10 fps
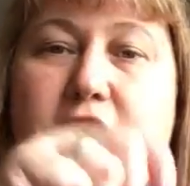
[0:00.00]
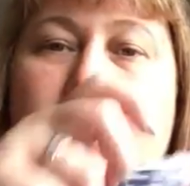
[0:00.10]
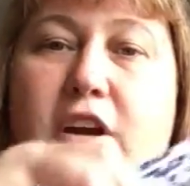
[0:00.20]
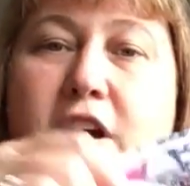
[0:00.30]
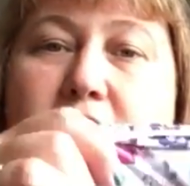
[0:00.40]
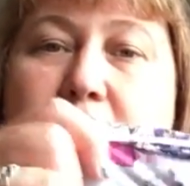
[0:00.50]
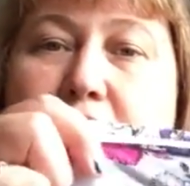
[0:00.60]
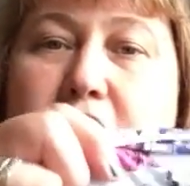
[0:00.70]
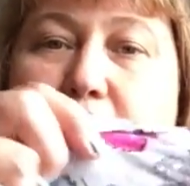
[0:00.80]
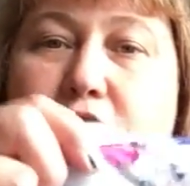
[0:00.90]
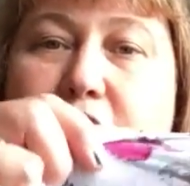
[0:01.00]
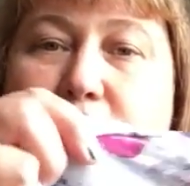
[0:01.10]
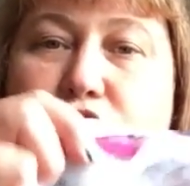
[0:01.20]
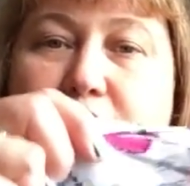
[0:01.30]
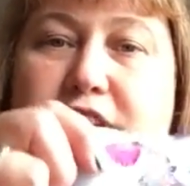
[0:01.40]
They're, you know, that
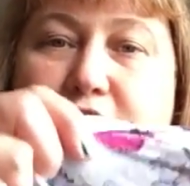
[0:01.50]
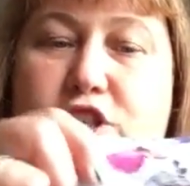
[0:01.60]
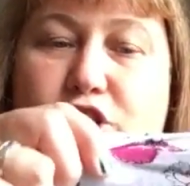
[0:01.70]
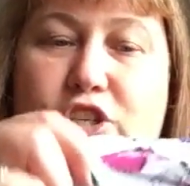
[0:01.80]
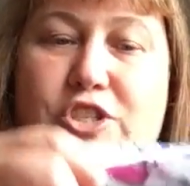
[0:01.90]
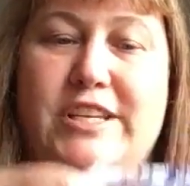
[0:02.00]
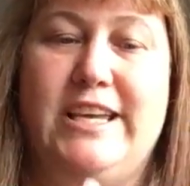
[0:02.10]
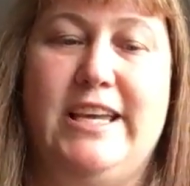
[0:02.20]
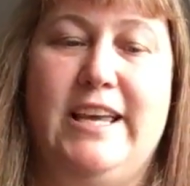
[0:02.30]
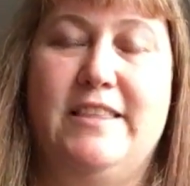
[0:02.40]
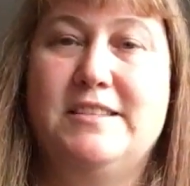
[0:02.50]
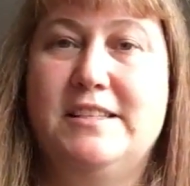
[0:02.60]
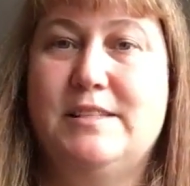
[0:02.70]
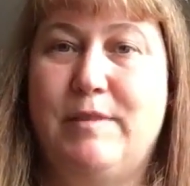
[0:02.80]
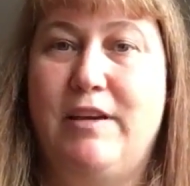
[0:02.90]
stretchy jersey. This
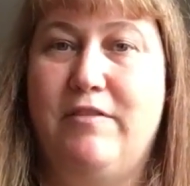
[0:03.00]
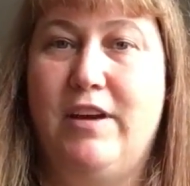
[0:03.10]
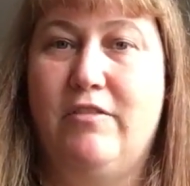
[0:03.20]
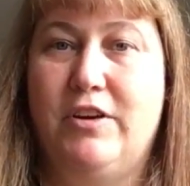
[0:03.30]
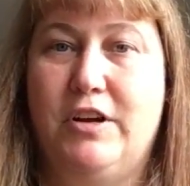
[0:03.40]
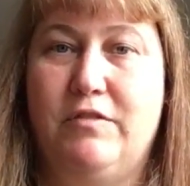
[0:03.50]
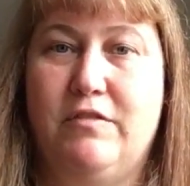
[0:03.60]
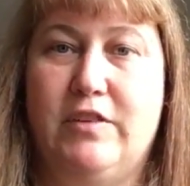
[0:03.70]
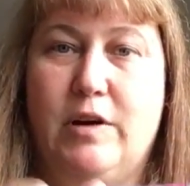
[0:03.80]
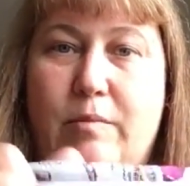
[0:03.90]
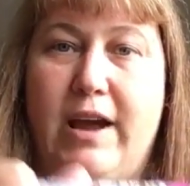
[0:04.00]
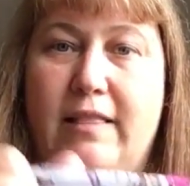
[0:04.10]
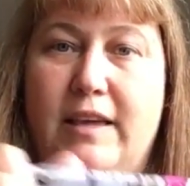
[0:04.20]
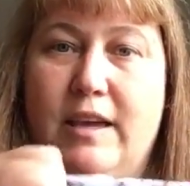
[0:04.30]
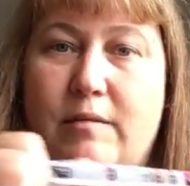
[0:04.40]
is my favorite of the Vera
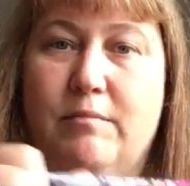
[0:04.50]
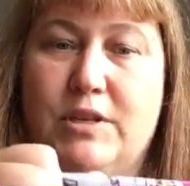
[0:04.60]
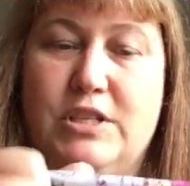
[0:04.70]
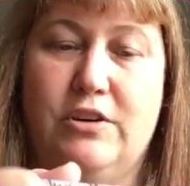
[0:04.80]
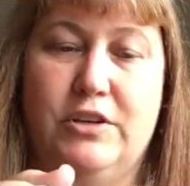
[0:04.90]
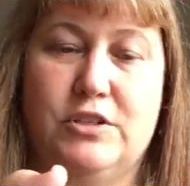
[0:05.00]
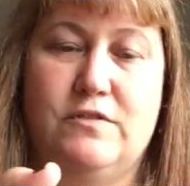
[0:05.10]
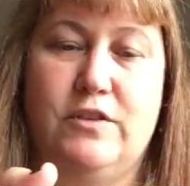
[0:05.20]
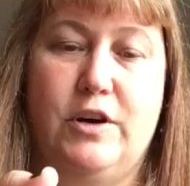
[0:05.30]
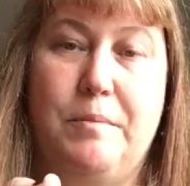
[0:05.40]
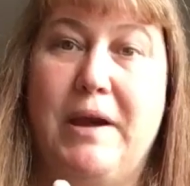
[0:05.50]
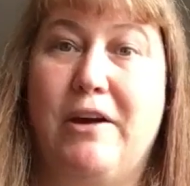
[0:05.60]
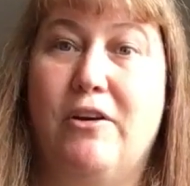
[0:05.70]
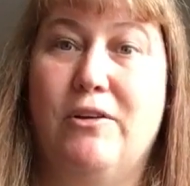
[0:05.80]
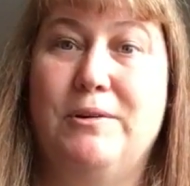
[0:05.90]
Bradley materials for
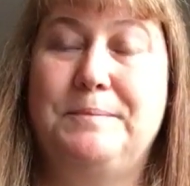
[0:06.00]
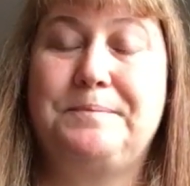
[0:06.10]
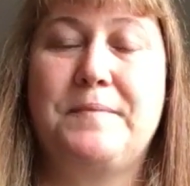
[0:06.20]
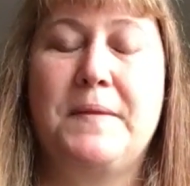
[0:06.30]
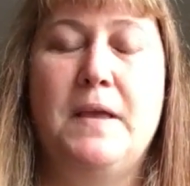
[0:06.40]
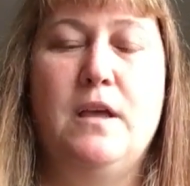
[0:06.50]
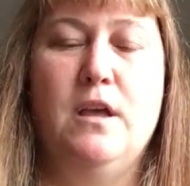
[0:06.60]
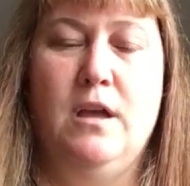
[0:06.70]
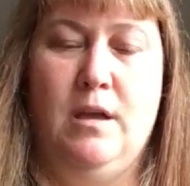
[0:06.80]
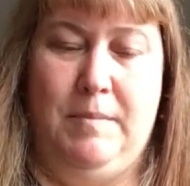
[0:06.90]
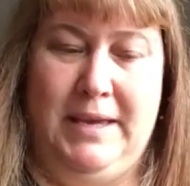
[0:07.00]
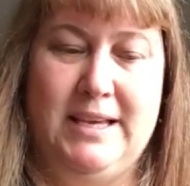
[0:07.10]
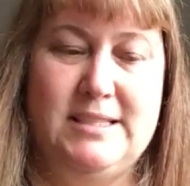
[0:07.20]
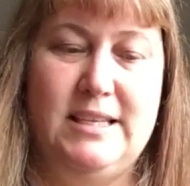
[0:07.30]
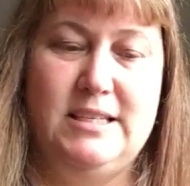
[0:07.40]
apparel
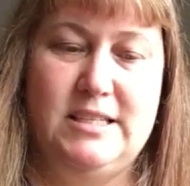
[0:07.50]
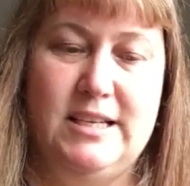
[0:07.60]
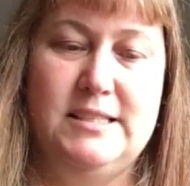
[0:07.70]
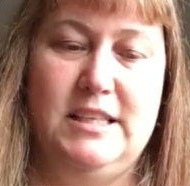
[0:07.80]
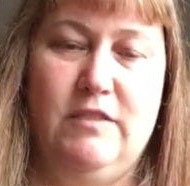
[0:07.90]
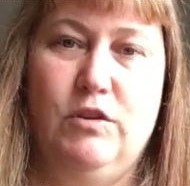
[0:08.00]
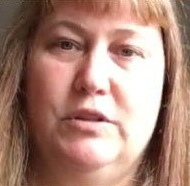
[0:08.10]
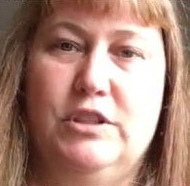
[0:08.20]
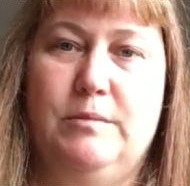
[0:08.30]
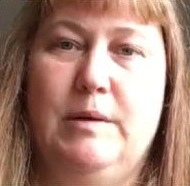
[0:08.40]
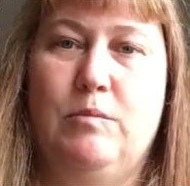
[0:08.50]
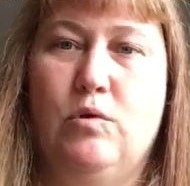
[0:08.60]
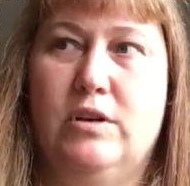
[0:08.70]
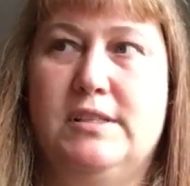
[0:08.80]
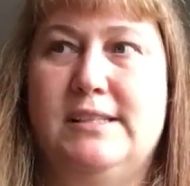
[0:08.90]
because it does give you a little bit
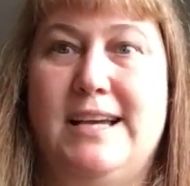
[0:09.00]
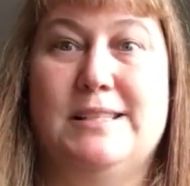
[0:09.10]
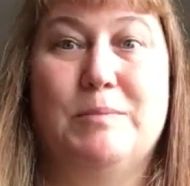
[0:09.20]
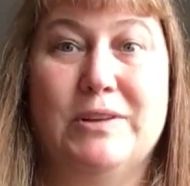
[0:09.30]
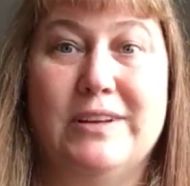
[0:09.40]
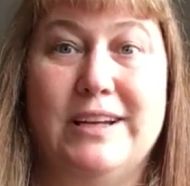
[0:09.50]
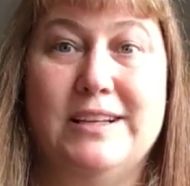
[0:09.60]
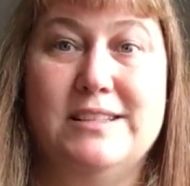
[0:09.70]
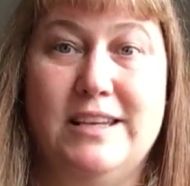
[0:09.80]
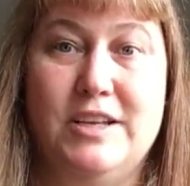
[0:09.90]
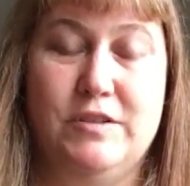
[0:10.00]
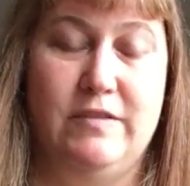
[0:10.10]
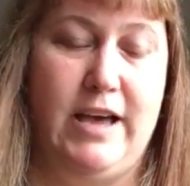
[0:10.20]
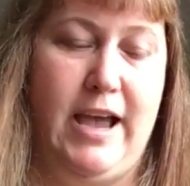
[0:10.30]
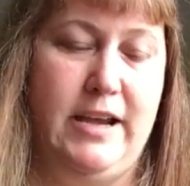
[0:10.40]
more sizability to each of
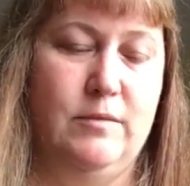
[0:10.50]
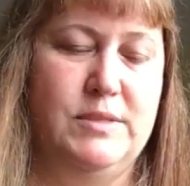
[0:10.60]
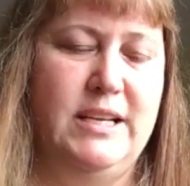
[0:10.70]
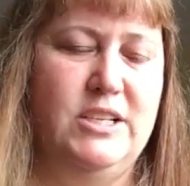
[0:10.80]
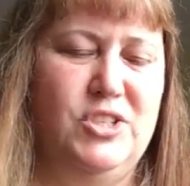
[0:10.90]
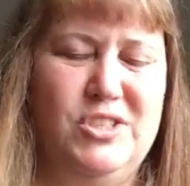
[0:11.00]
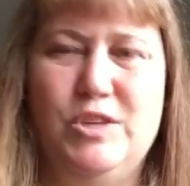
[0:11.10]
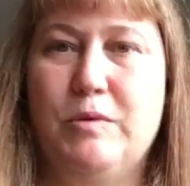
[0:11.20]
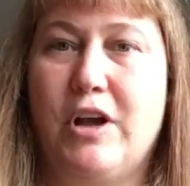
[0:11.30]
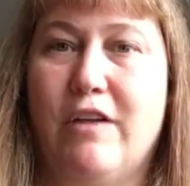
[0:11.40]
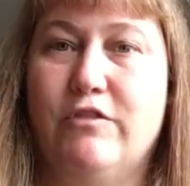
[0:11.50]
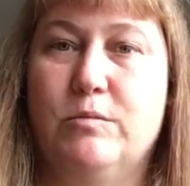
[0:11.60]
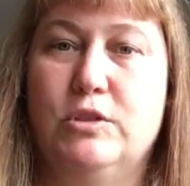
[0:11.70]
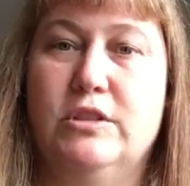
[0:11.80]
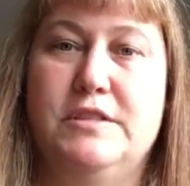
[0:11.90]
the items and it's just super
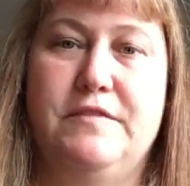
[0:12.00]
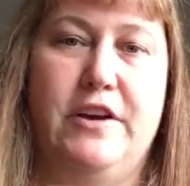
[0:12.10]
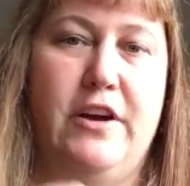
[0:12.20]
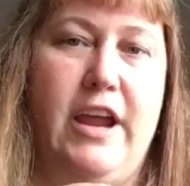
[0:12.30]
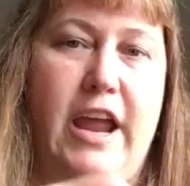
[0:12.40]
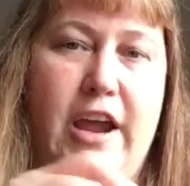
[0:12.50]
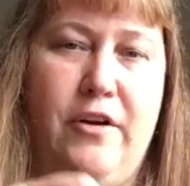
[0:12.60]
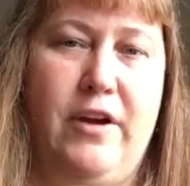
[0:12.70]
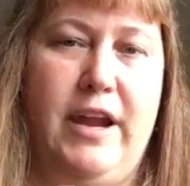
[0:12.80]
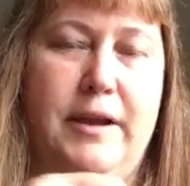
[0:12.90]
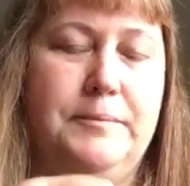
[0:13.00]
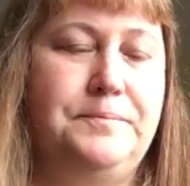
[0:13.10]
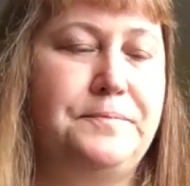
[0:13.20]
comfortable. It's very airy.